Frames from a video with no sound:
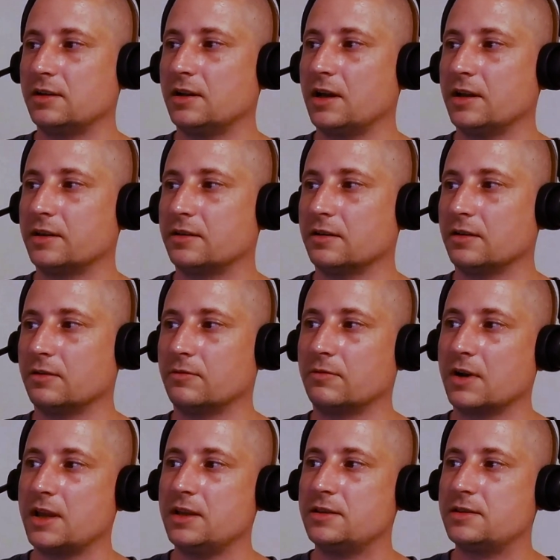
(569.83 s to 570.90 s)
like
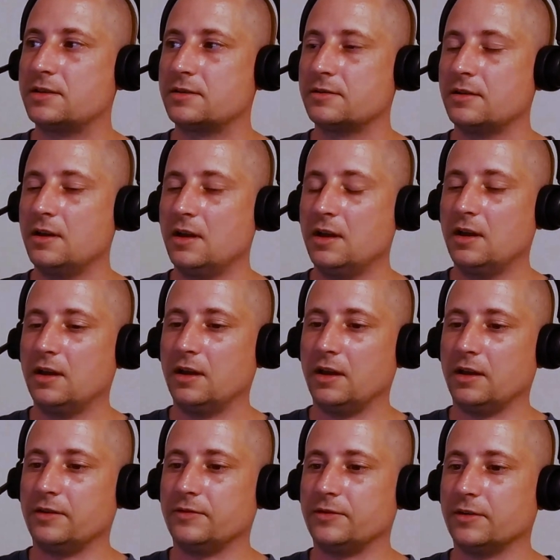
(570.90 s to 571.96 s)
rates and